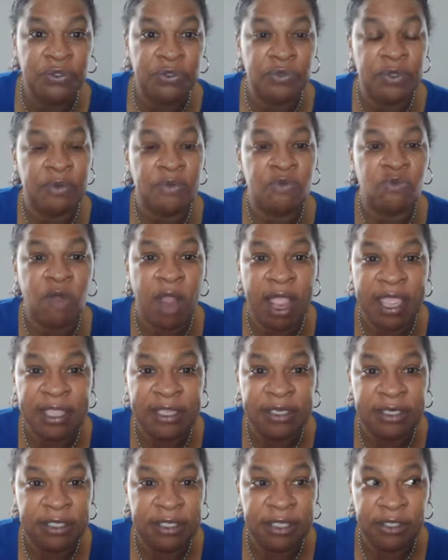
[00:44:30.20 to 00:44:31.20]
them
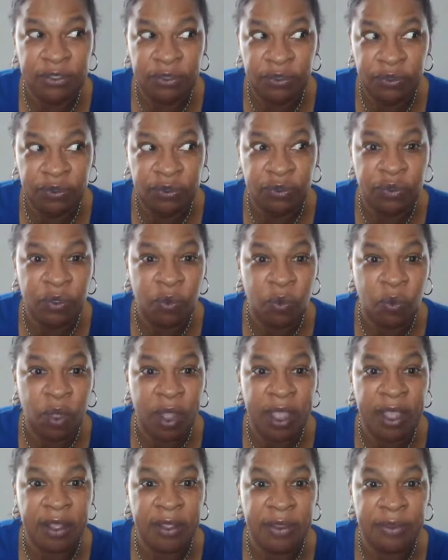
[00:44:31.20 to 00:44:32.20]
right and you do them
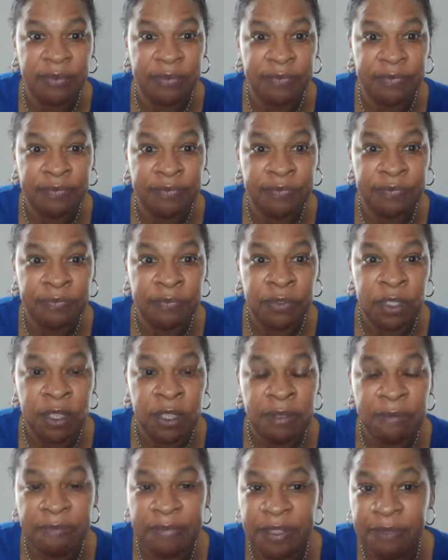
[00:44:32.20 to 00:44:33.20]
well.
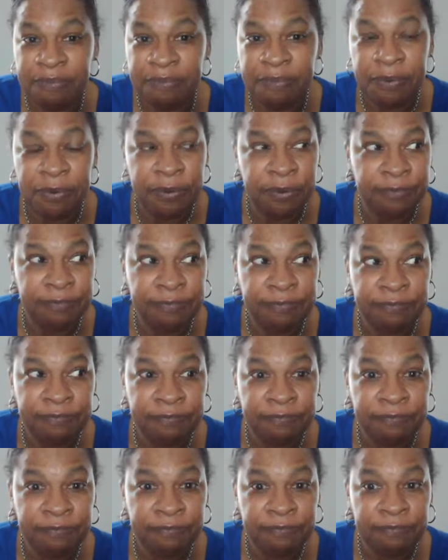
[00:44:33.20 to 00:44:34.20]
People,
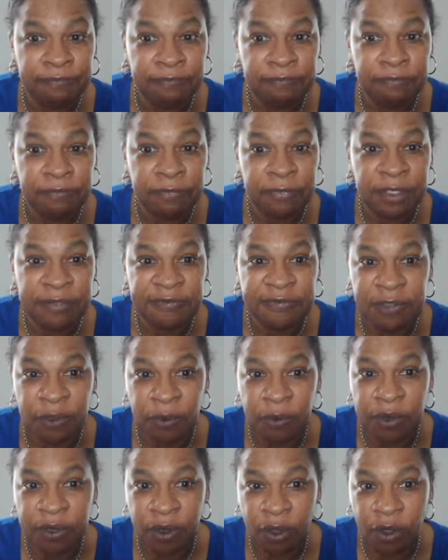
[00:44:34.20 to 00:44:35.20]

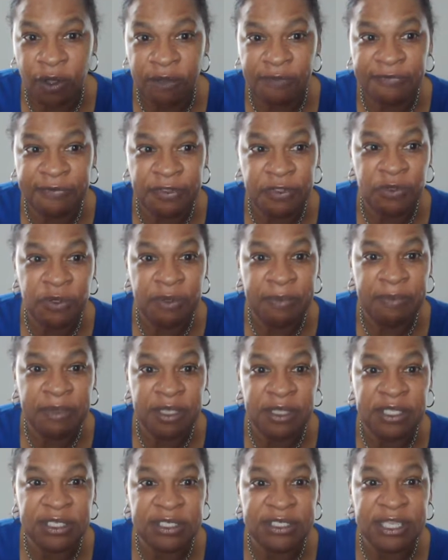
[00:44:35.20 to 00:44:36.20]
someone offer you $1
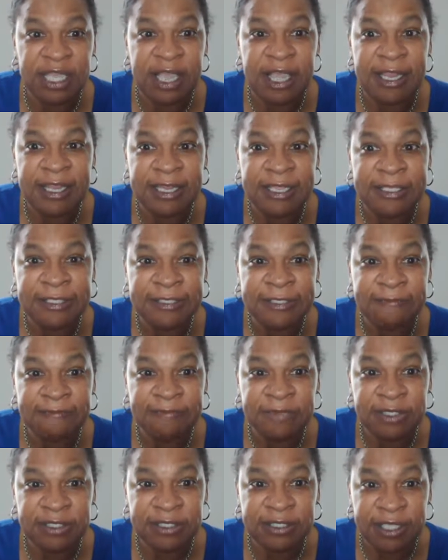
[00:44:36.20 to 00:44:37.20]
million
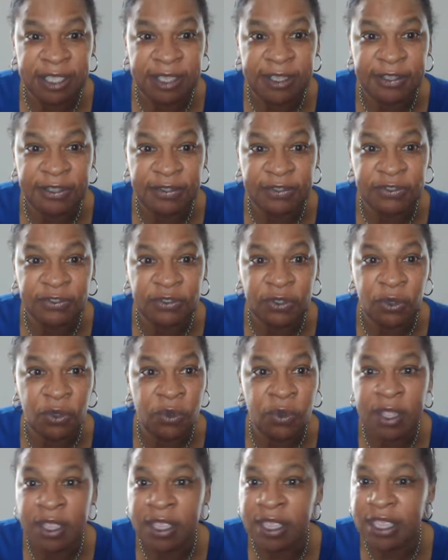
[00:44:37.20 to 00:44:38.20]
to sell your
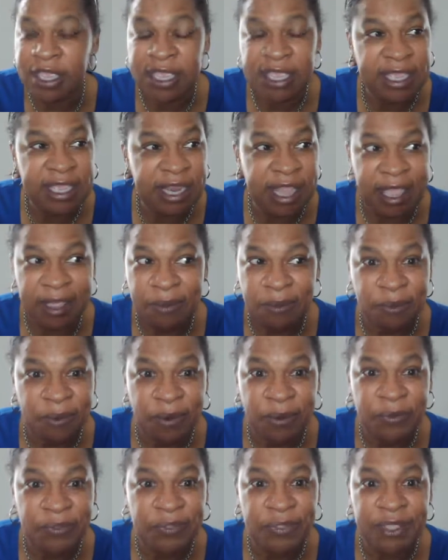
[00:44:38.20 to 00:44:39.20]
soul, it ain't
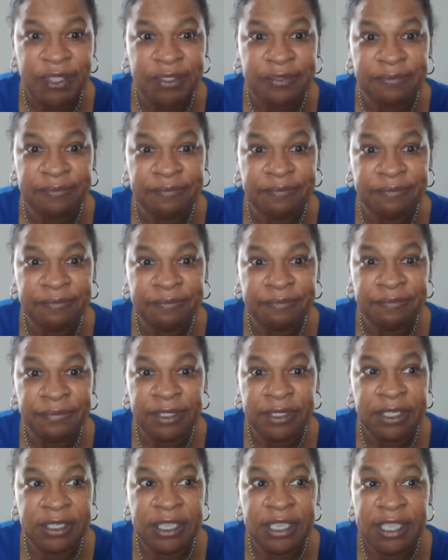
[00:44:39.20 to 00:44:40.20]
worth it.
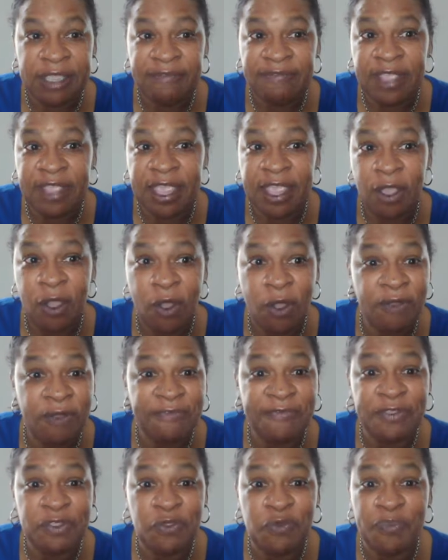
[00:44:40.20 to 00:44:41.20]
If they
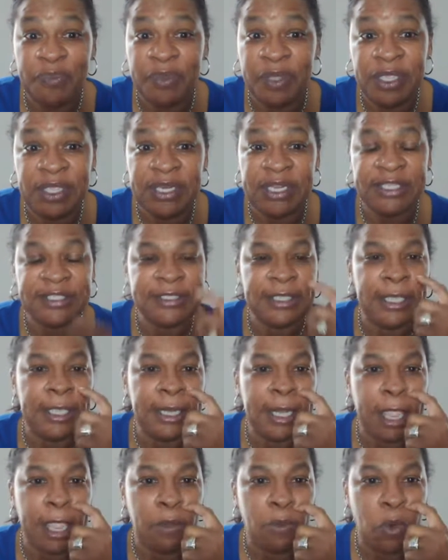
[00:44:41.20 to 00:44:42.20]
offer you peanuts, it
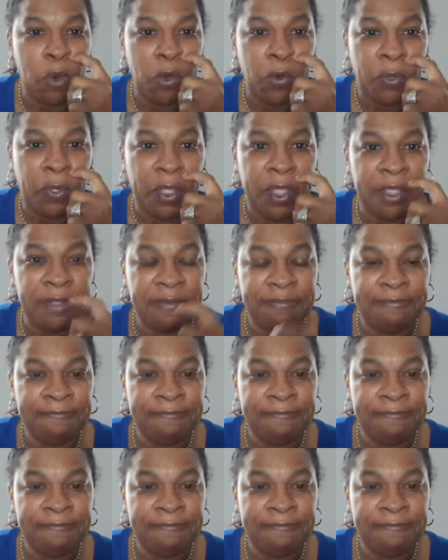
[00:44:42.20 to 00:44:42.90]
ain't worth it.